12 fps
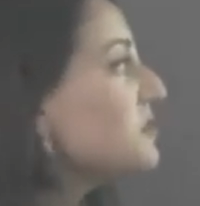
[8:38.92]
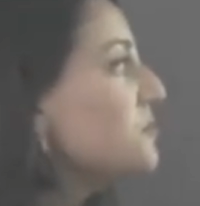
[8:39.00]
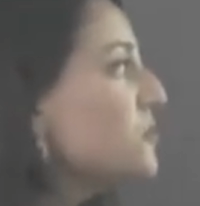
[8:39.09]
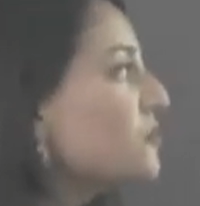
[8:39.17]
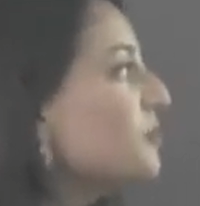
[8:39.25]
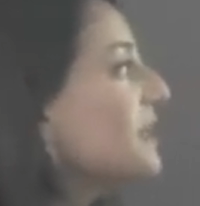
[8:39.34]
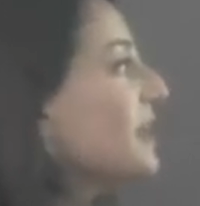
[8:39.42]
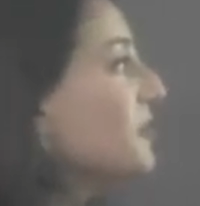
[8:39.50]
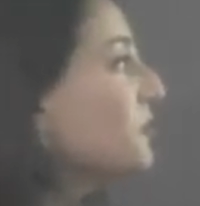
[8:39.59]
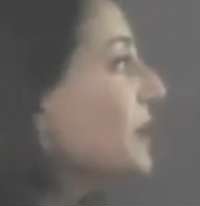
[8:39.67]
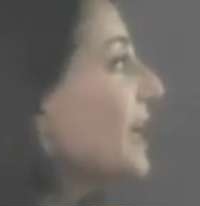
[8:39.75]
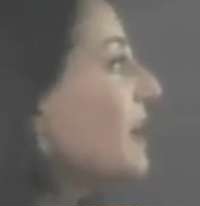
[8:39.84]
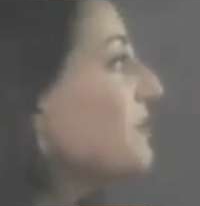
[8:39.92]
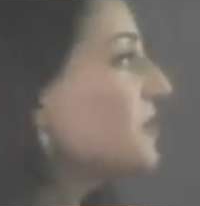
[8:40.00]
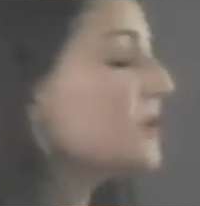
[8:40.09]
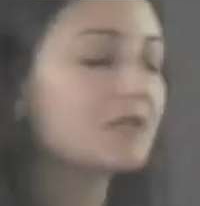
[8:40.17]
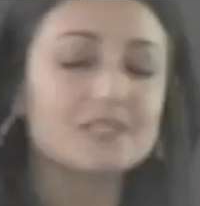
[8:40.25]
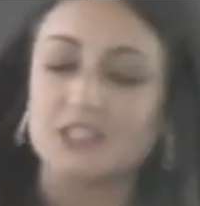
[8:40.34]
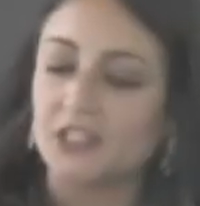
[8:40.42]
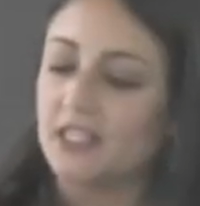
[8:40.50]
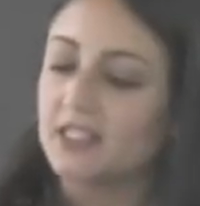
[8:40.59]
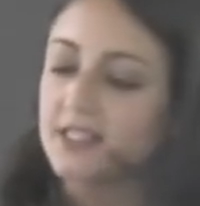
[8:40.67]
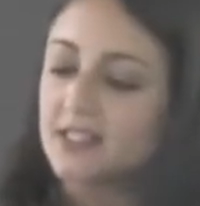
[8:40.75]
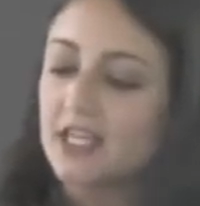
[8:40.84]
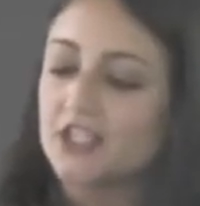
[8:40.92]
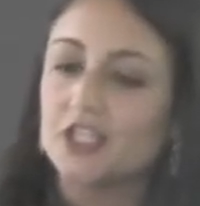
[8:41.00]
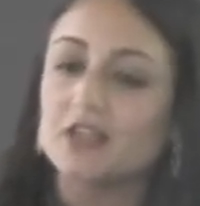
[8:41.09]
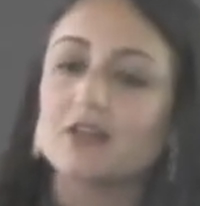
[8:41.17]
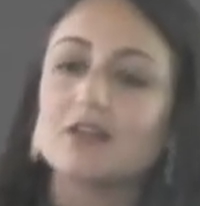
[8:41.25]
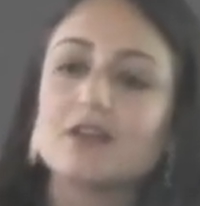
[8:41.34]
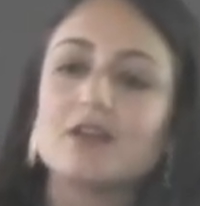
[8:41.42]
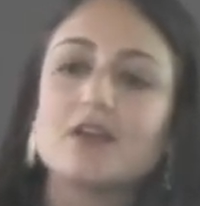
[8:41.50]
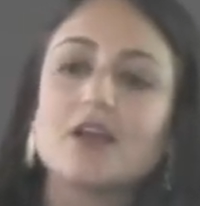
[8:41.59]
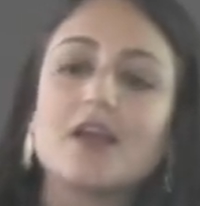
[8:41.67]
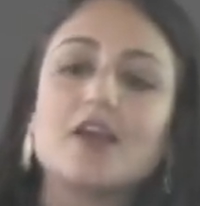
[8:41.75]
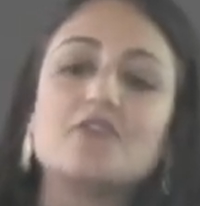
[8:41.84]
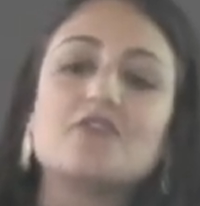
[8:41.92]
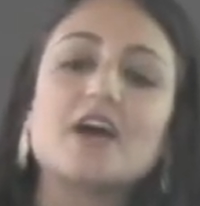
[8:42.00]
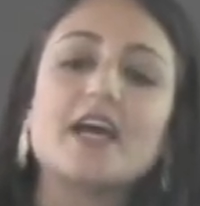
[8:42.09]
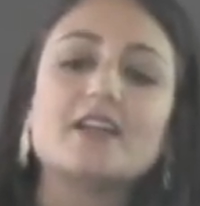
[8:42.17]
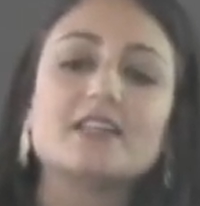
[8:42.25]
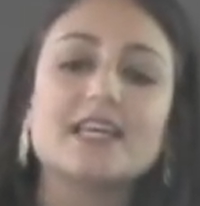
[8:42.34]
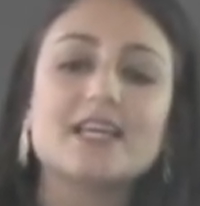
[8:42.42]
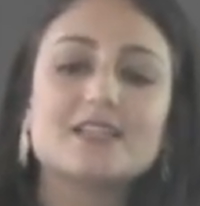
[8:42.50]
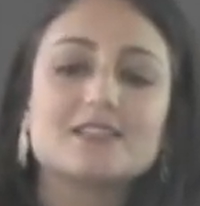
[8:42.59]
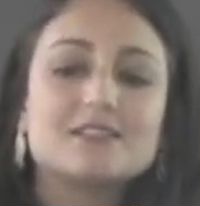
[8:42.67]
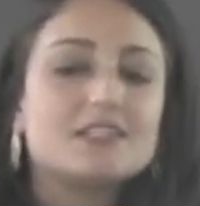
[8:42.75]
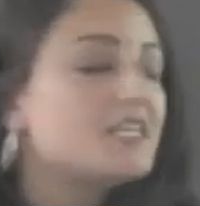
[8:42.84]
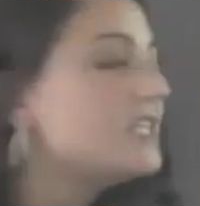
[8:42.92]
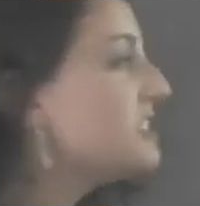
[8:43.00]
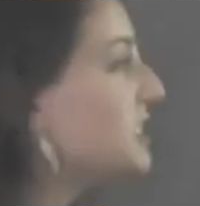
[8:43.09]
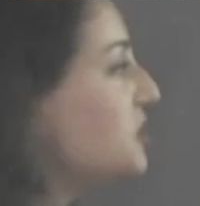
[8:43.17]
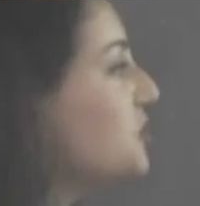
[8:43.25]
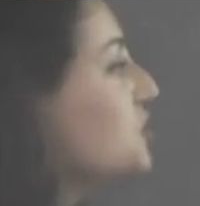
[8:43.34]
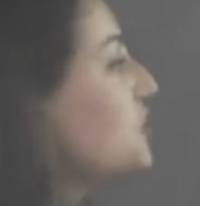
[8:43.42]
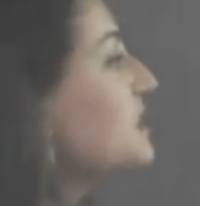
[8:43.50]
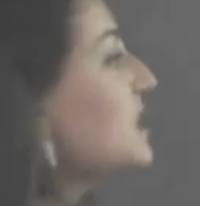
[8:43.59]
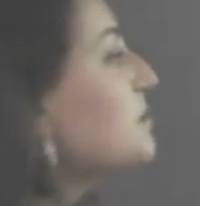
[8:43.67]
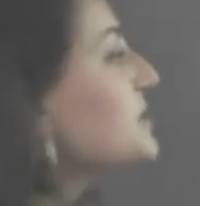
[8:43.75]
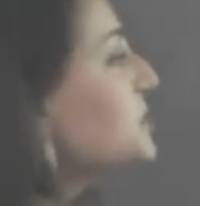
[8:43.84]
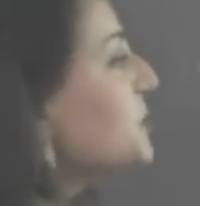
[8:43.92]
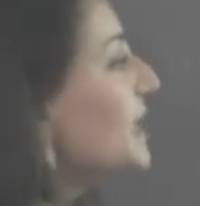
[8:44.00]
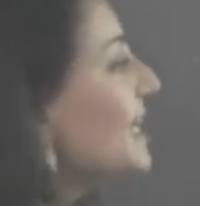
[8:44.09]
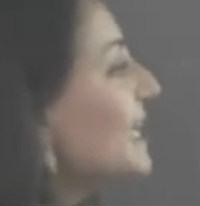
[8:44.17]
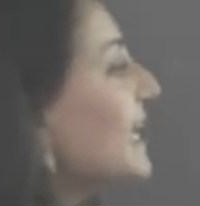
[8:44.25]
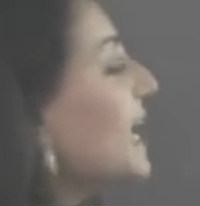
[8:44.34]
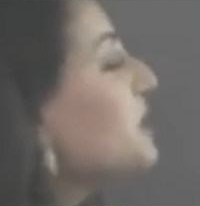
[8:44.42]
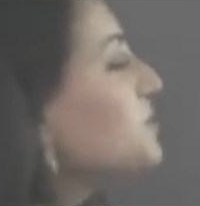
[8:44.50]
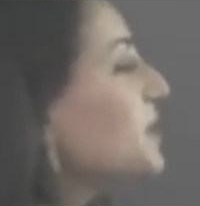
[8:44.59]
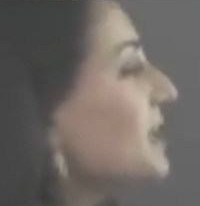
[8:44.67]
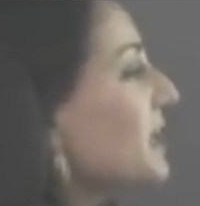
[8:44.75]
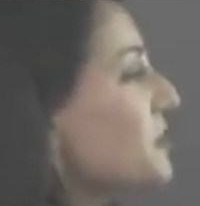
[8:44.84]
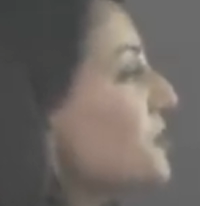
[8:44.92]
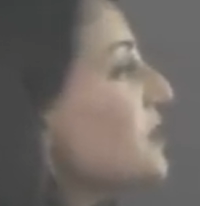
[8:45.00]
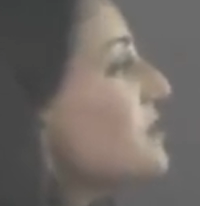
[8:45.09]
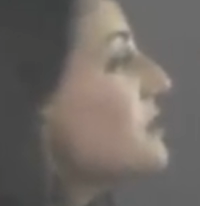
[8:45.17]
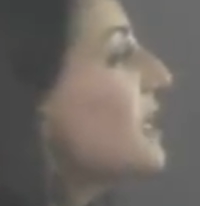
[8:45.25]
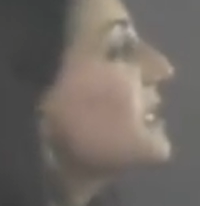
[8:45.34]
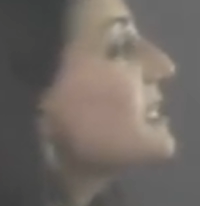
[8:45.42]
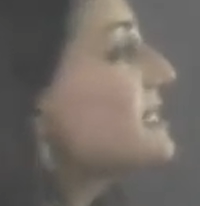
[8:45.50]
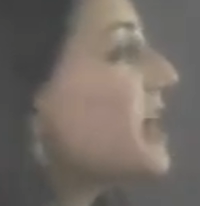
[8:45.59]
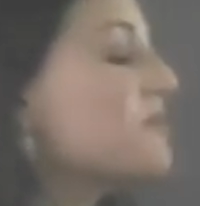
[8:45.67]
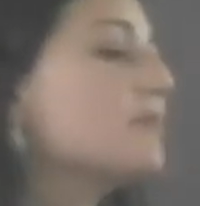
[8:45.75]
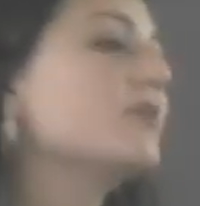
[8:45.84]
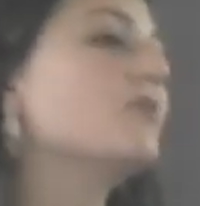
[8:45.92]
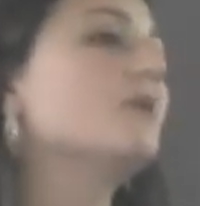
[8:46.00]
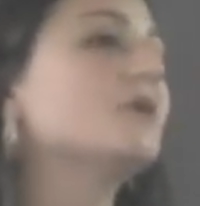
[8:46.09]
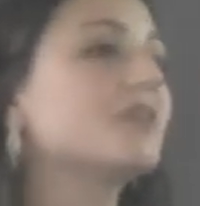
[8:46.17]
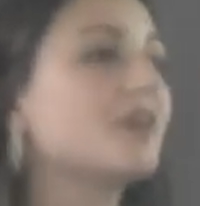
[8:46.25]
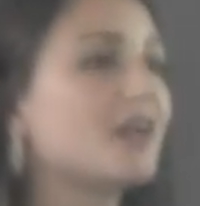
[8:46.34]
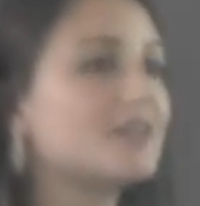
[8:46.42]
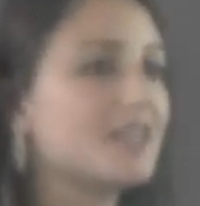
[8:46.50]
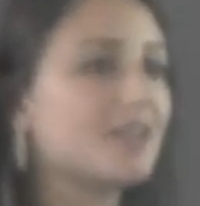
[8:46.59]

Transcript: and movement can regain focus during discussion. And finally, teachers should demonstrate engagement, interest, and excitement about the content.